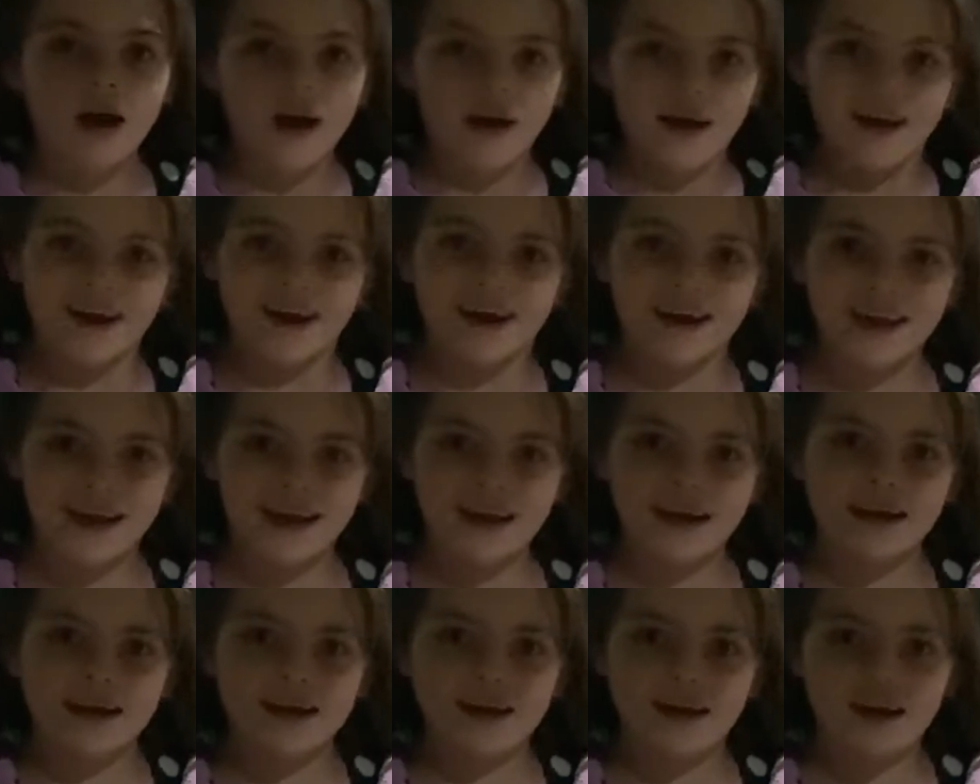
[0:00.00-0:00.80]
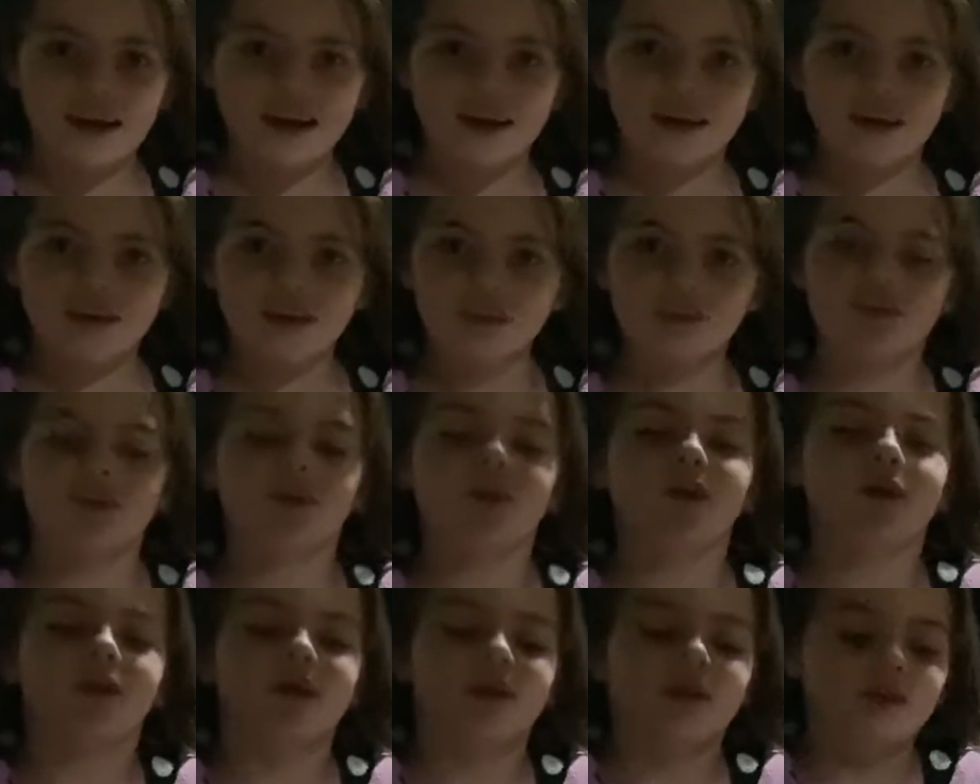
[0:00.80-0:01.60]
Okay guys, so
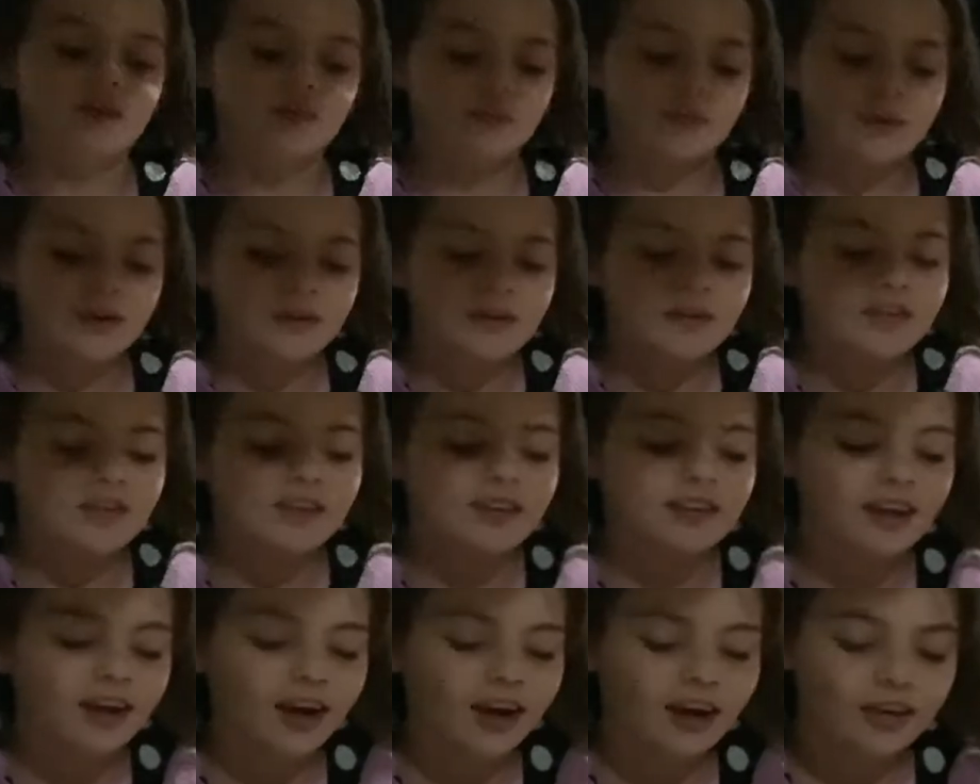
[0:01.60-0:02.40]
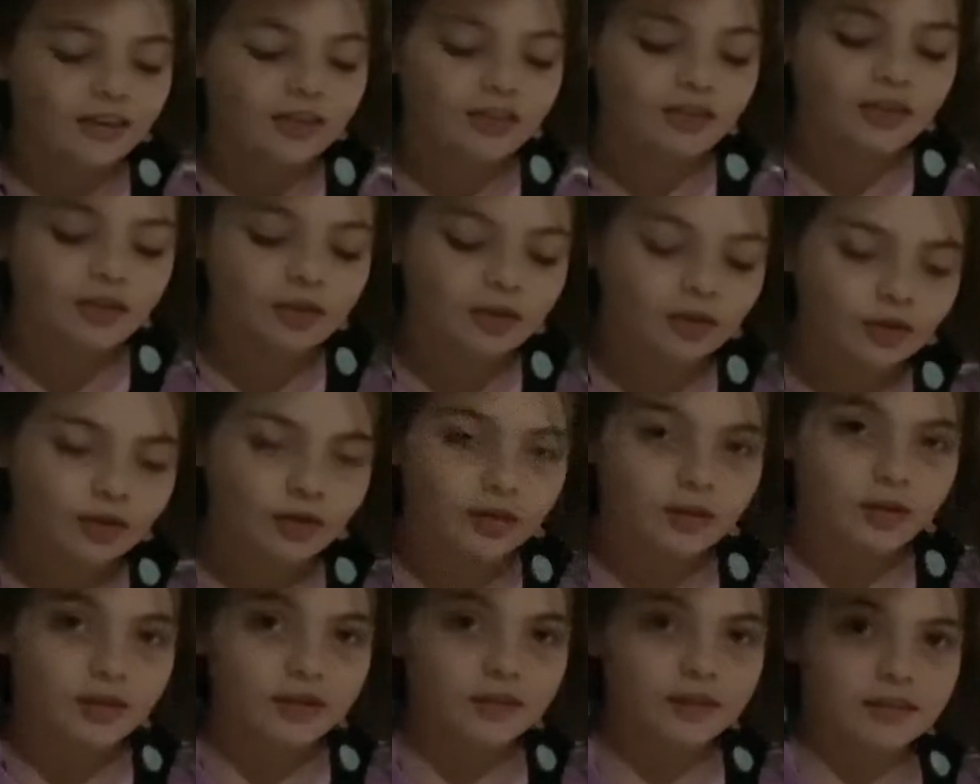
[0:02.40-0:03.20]
we just
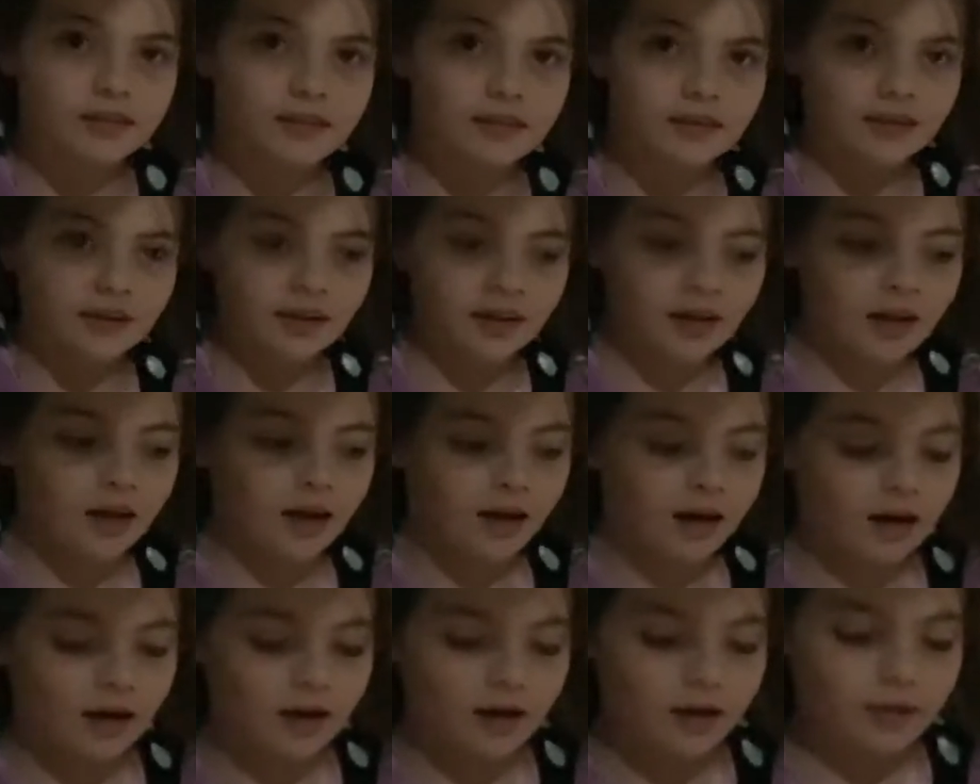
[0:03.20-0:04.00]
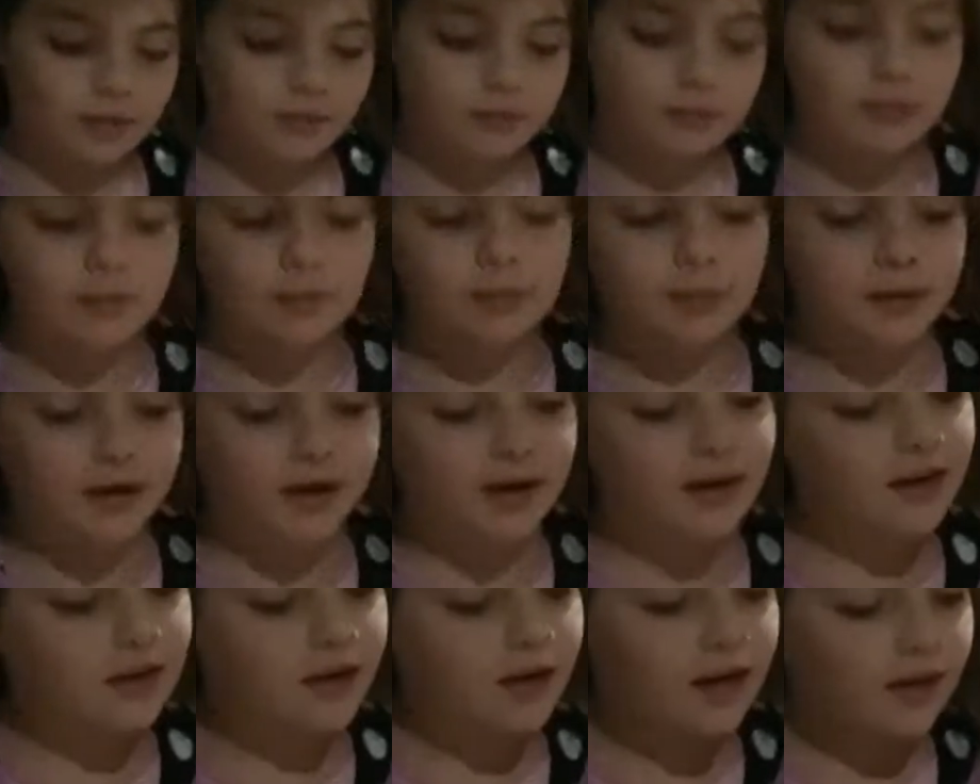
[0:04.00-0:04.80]
cooked the bread.
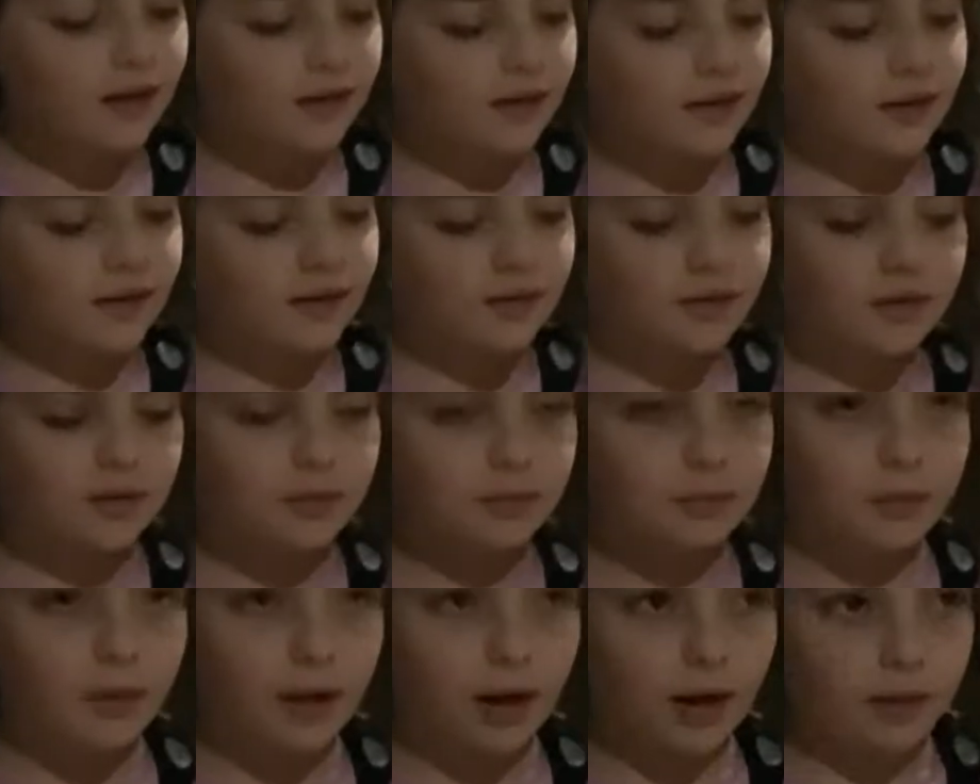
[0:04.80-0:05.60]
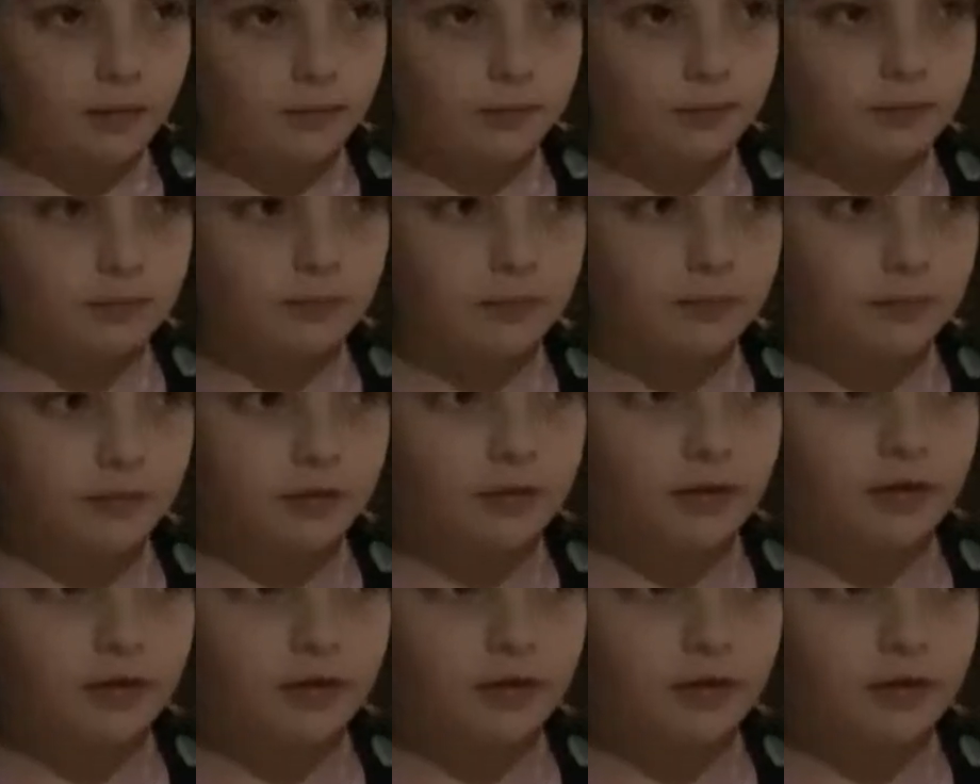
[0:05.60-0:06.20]
This is Mum's.